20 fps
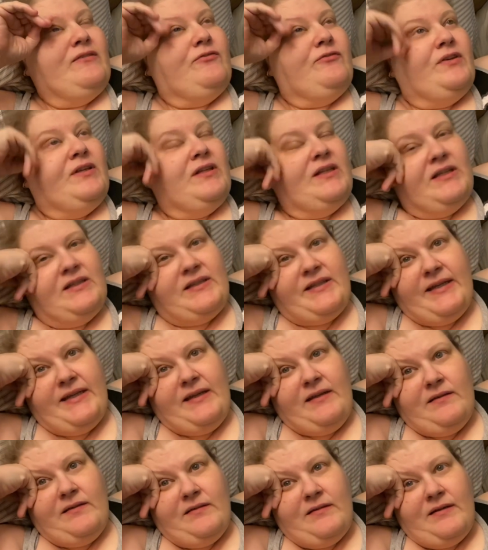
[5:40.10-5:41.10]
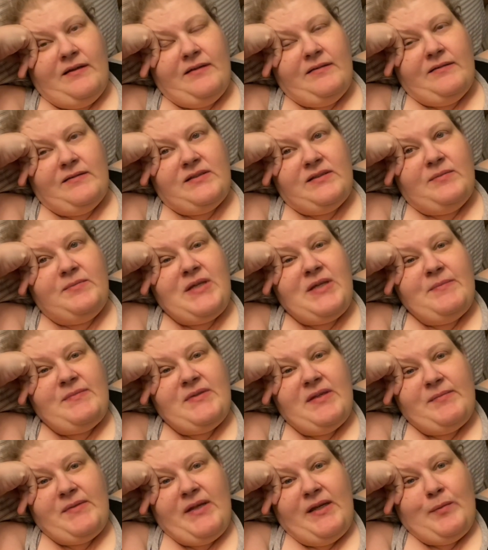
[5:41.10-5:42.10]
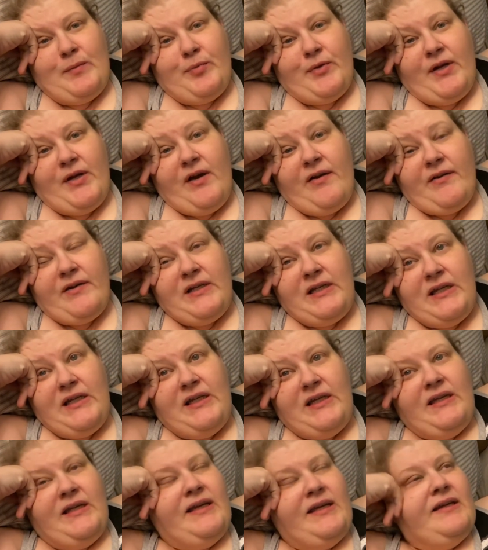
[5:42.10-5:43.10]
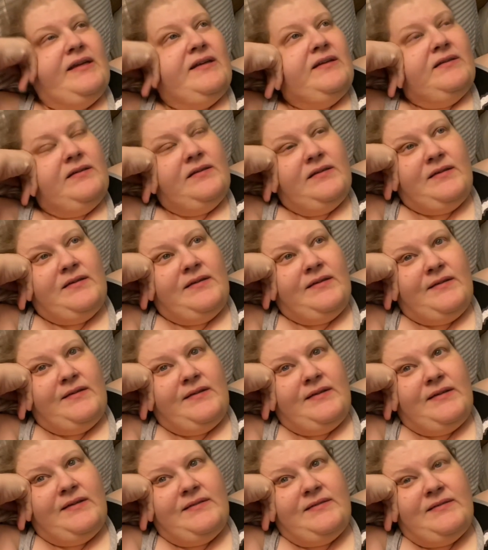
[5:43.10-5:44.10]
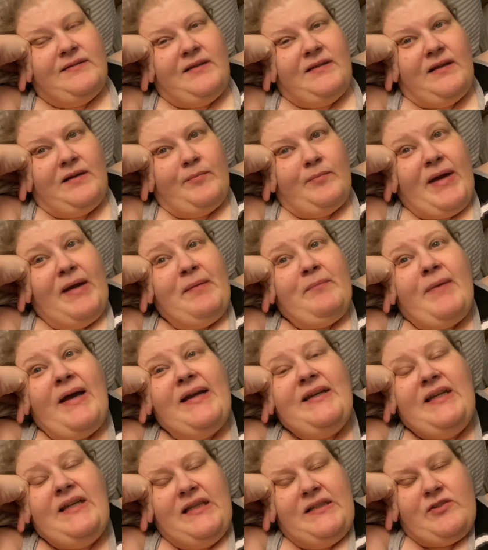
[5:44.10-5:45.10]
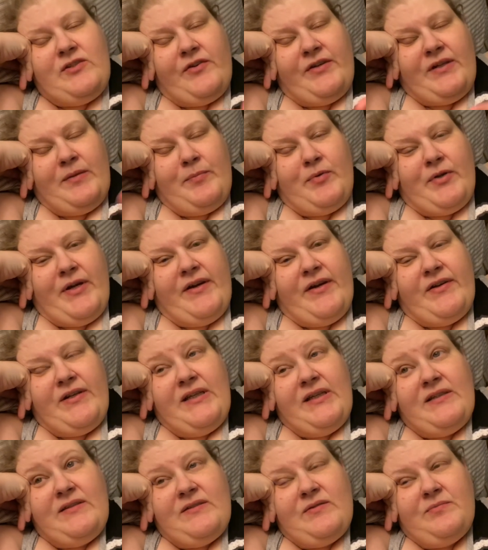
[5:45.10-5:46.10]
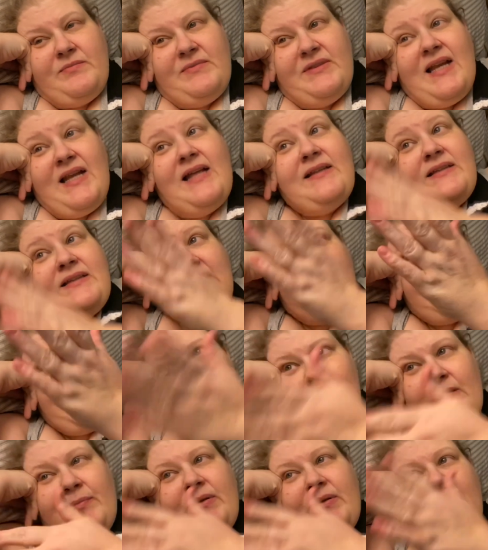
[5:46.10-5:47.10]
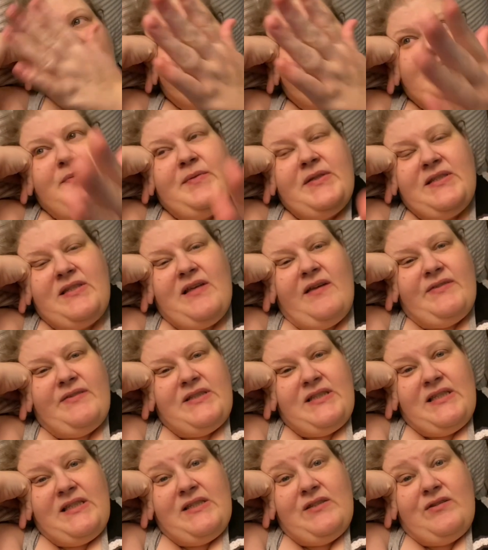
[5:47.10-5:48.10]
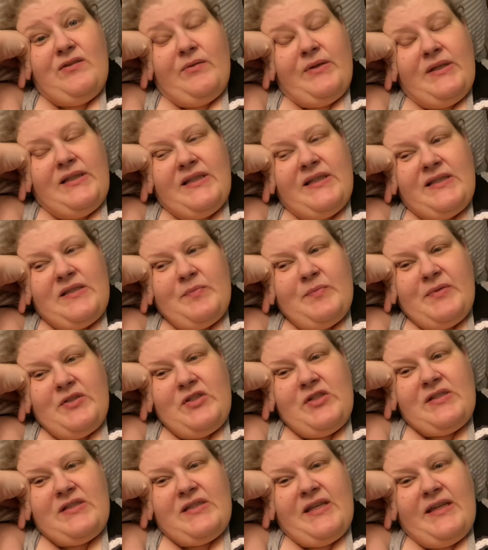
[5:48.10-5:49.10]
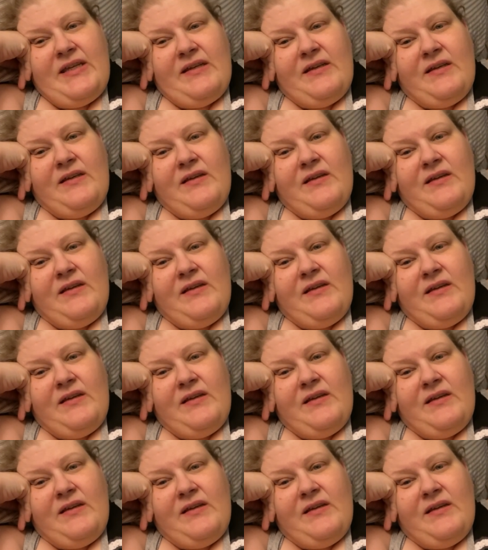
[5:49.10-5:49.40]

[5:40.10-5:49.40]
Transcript: feeling like sometimes I'm not a priority and uh, my, my needs aren't a priority. It's not this type of needs because obviously he's doing this, but just like